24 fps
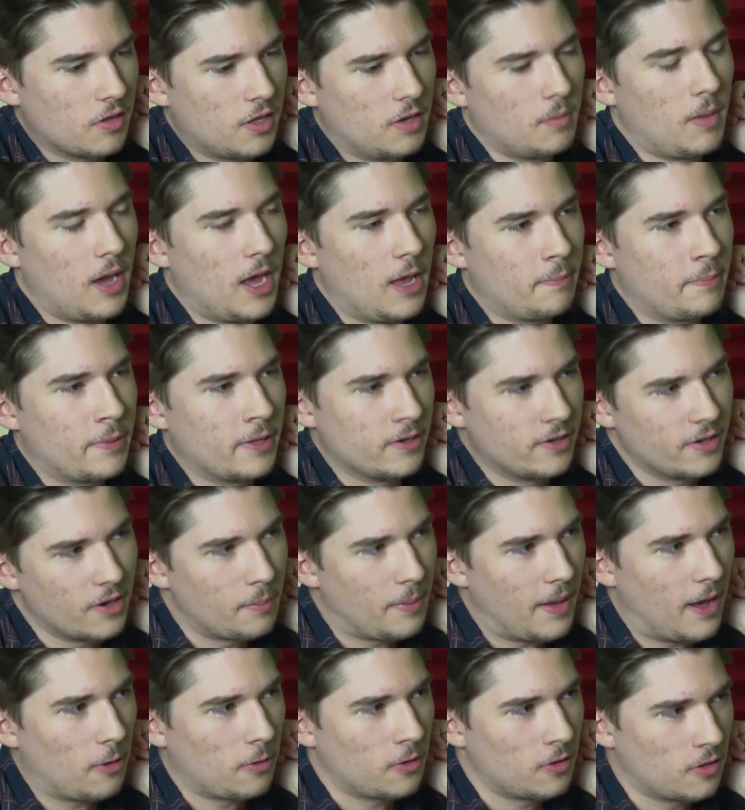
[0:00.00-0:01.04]
in my opinion,
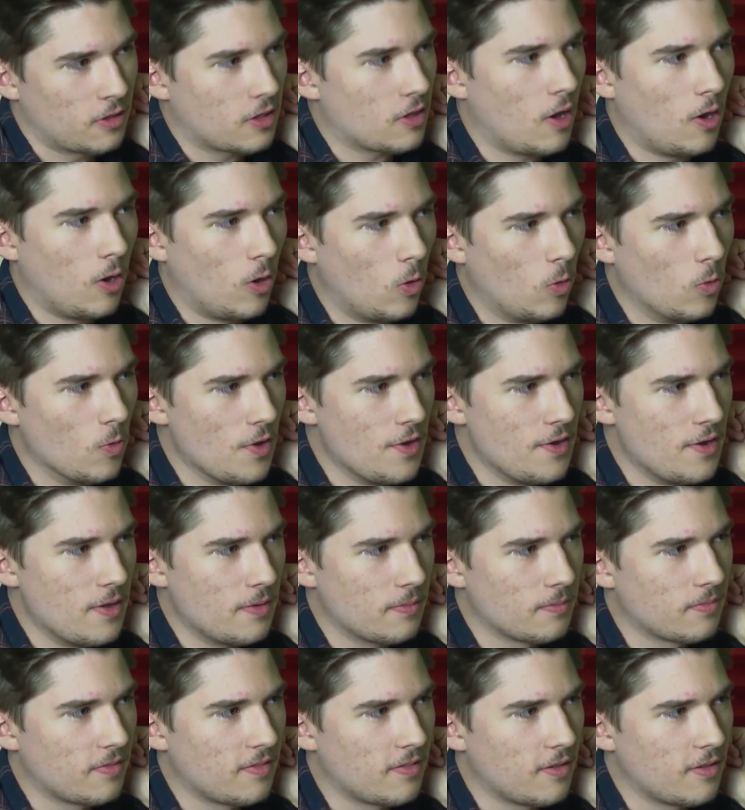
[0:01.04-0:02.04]
about his own